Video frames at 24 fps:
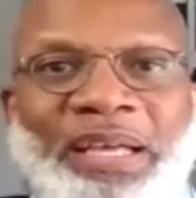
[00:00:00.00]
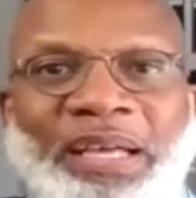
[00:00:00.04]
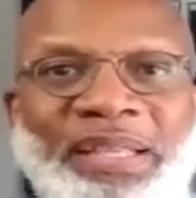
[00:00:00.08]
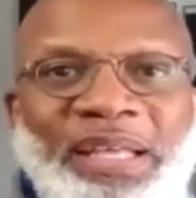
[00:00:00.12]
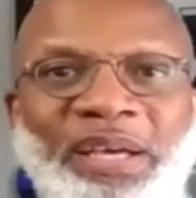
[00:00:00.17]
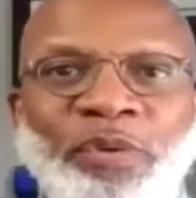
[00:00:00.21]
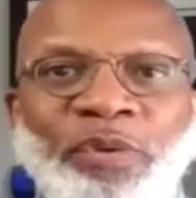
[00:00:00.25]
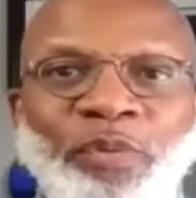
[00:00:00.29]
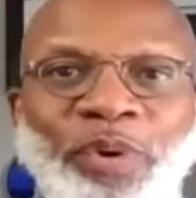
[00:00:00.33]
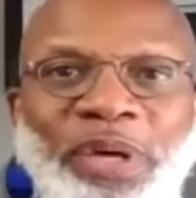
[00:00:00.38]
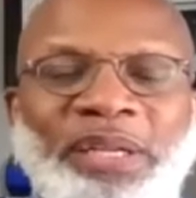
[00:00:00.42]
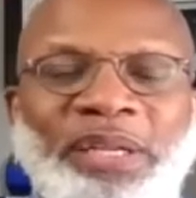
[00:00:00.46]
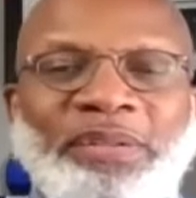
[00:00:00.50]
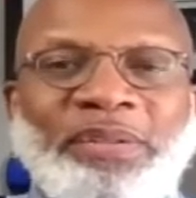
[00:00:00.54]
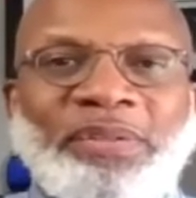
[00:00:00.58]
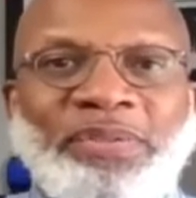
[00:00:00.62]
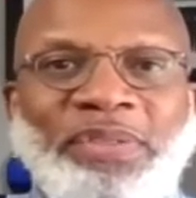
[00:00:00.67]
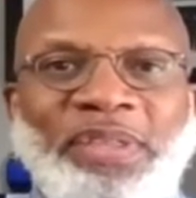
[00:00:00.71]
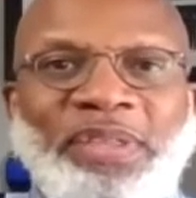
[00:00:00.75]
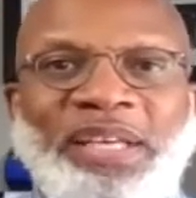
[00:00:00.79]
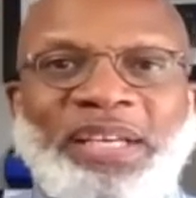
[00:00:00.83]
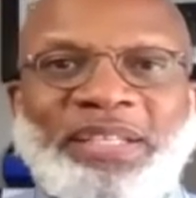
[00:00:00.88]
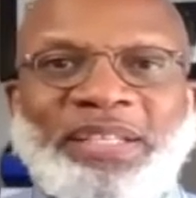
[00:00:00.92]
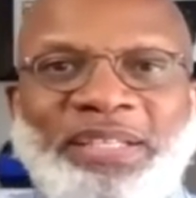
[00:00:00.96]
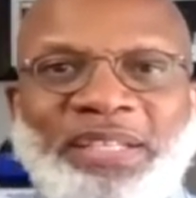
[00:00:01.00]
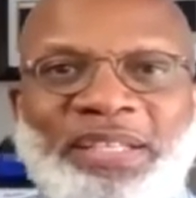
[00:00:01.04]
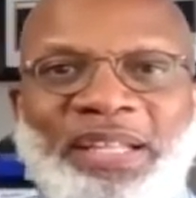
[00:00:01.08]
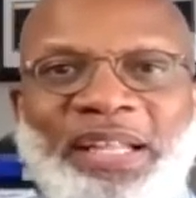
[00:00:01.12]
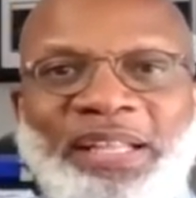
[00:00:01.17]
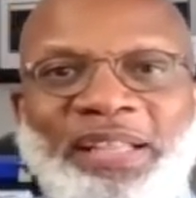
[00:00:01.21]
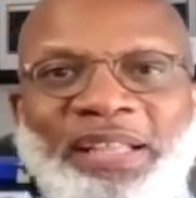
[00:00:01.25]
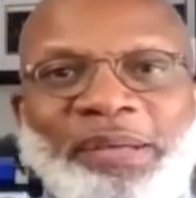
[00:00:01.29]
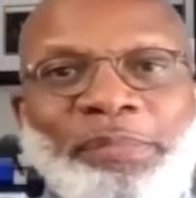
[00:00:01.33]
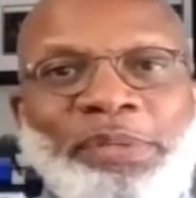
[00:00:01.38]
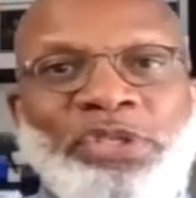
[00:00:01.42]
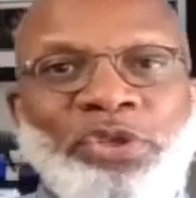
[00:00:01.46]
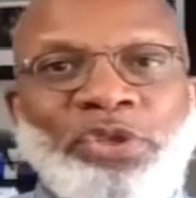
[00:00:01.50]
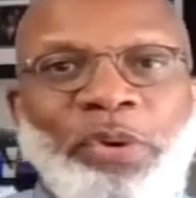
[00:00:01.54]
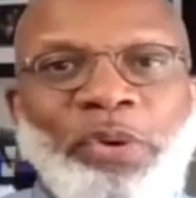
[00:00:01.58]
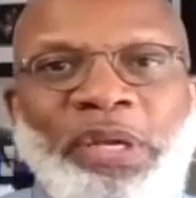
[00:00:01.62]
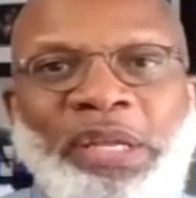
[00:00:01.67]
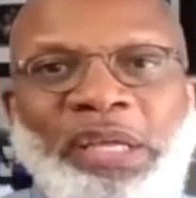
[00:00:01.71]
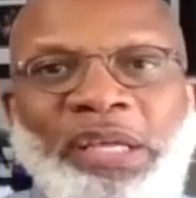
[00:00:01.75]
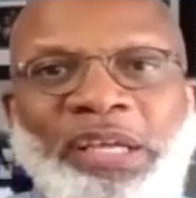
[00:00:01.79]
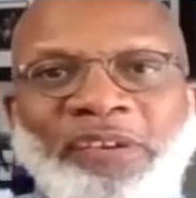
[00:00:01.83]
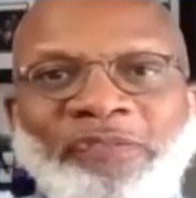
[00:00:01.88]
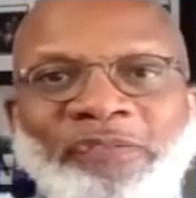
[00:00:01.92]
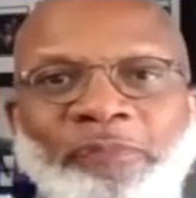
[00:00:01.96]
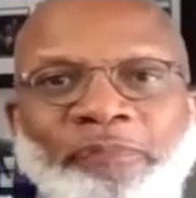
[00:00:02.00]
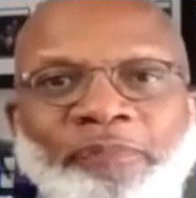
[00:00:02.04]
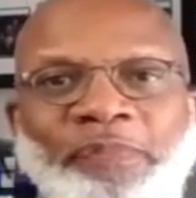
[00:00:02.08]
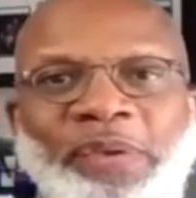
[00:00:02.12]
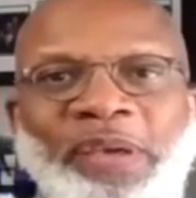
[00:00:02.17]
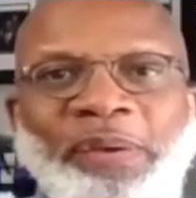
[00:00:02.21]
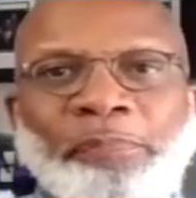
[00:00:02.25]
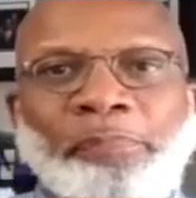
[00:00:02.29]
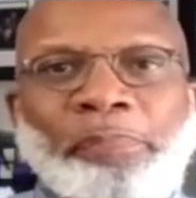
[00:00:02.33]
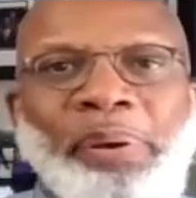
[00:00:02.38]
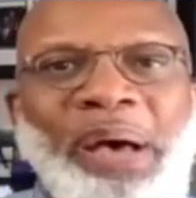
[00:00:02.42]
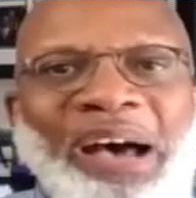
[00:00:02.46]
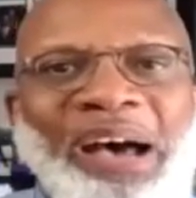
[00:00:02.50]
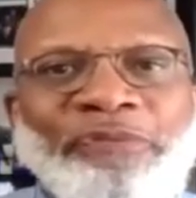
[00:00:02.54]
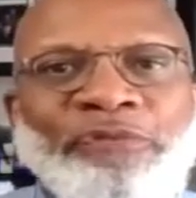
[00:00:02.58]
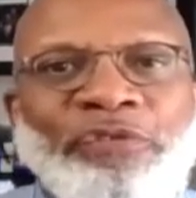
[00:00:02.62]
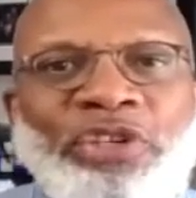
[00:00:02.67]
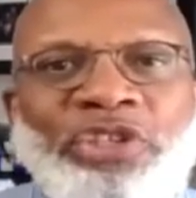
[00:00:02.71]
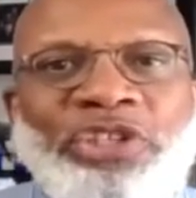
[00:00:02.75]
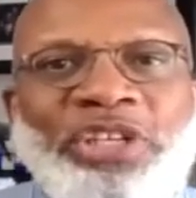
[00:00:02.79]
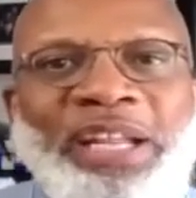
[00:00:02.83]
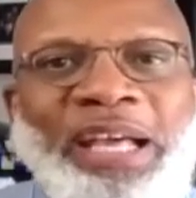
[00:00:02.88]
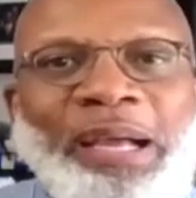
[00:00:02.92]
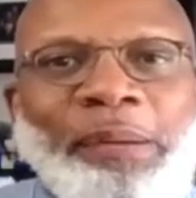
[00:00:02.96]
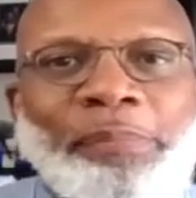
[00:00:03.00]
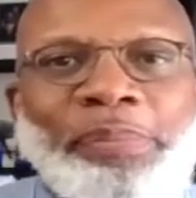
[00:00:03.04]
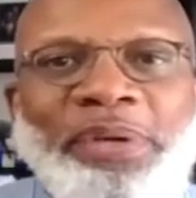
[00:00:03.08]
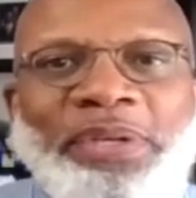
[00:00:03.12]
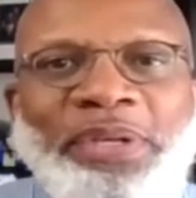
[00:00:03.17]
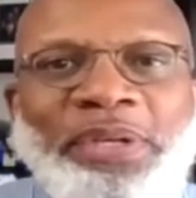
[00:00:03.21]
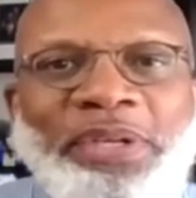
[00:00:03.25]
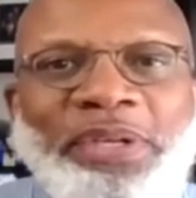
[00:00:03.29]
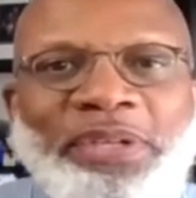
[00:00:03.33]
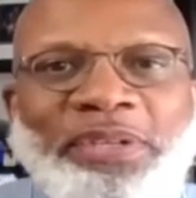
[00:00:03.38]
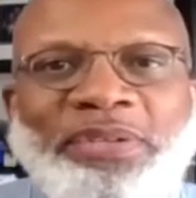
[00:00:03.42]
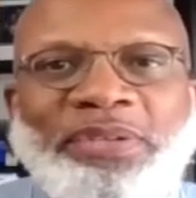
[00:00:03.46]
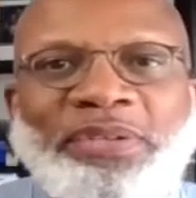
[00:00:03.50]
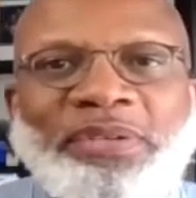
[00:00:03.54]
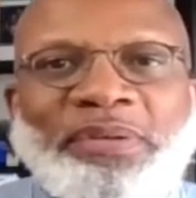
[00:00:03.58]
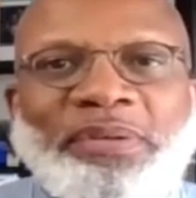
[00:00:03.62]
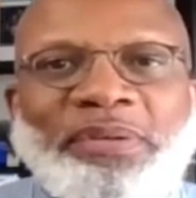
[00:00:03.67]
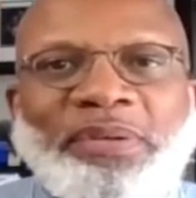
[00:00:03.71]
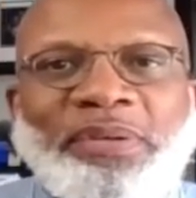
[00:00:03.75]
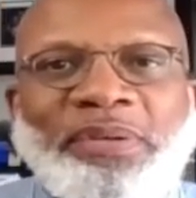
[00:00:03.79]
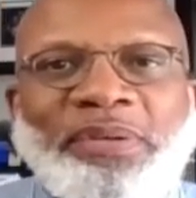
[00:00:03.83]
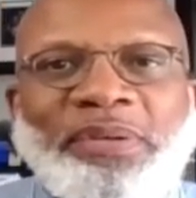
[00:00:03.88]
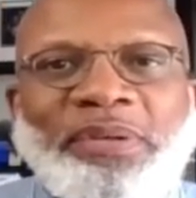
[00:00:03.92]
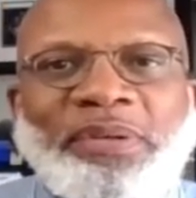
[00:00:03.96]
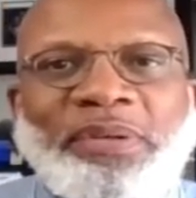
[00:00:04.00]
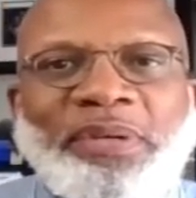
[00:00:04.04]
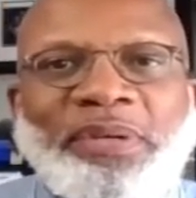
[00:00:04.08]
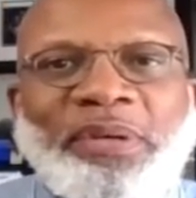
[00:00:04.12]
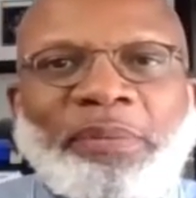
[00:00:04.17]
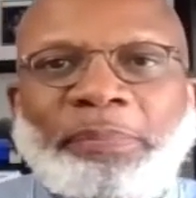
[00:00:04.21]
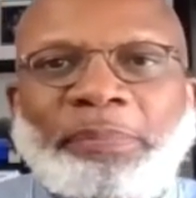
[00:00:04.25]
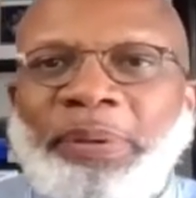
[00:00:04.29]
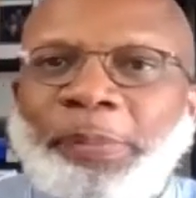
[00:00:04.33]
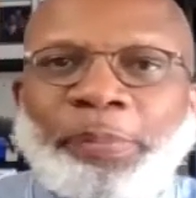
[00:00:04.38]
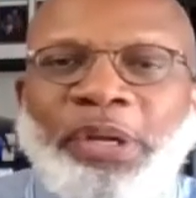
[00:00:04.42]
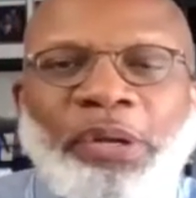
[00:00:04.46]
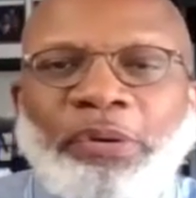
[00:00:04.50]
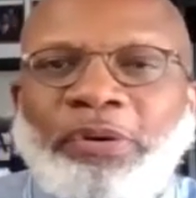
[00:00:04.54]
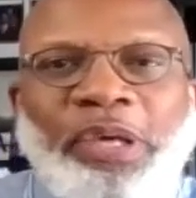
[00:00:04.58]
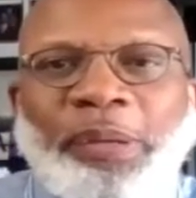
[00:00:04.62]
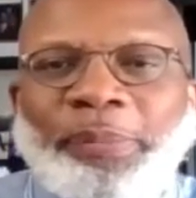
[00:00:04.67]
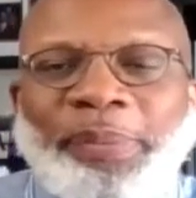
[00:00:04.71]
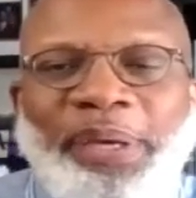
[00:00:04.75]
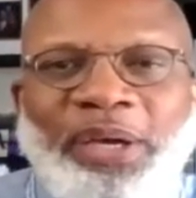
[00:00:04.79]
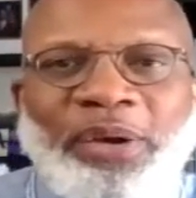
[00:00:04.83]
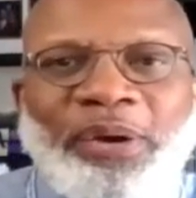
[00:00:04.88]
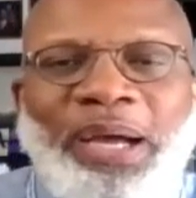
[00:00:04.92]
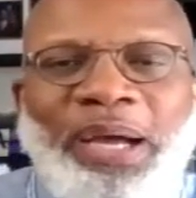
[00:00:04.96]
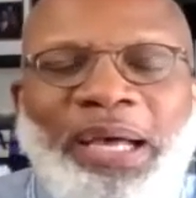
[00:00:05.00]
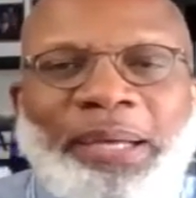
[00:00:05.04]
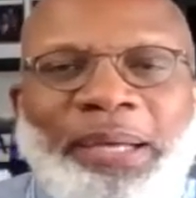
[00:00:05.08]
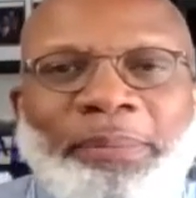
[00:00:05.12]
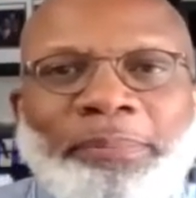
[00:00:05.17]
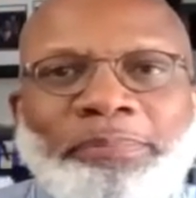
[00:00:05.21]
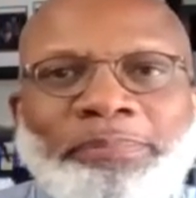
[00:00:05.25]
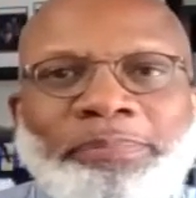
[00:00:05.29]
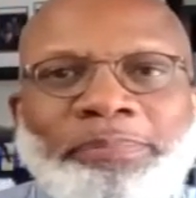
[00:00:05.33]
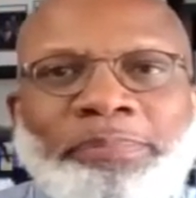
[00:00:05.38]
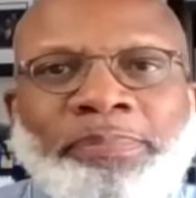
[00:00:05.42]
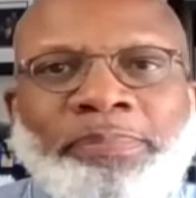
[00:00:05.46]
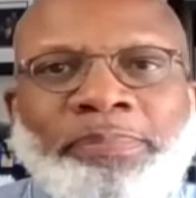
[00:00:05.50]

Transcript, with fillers: I think one of the things is that the majority of impoverished neighborhoods, people don't commit crime.